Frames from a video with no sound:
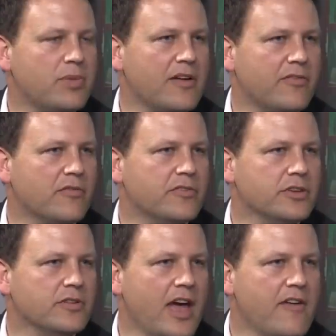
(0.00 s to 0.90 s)
platform for
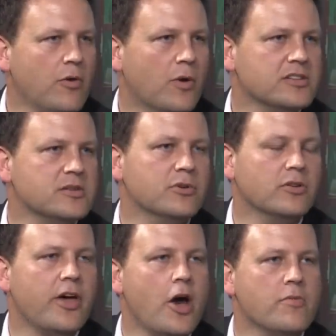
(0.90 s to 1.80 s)
everyone to build
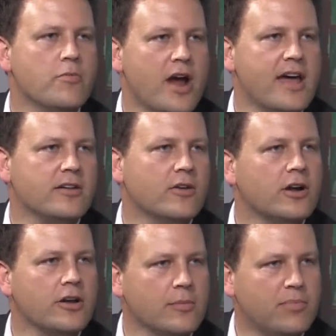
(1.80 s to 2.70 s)
their own brand, not
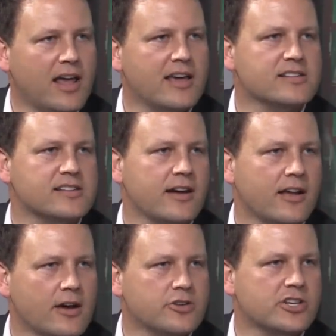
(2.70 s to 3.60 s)
only players and
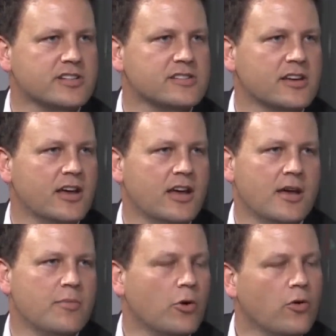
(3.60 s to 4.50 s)
coaches,
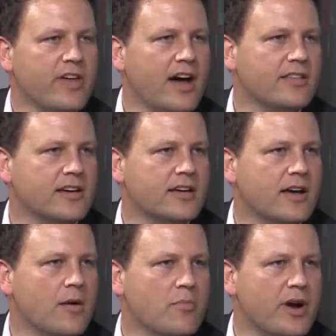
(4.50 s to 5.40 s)
but all the
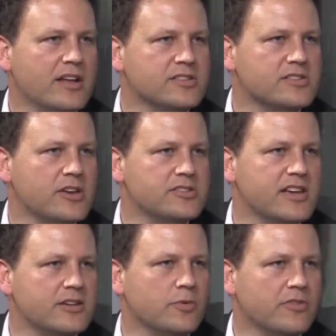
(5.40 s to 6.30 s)
other brands
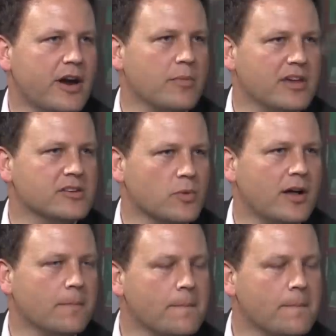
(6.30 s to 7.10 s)
associated with rugby as well.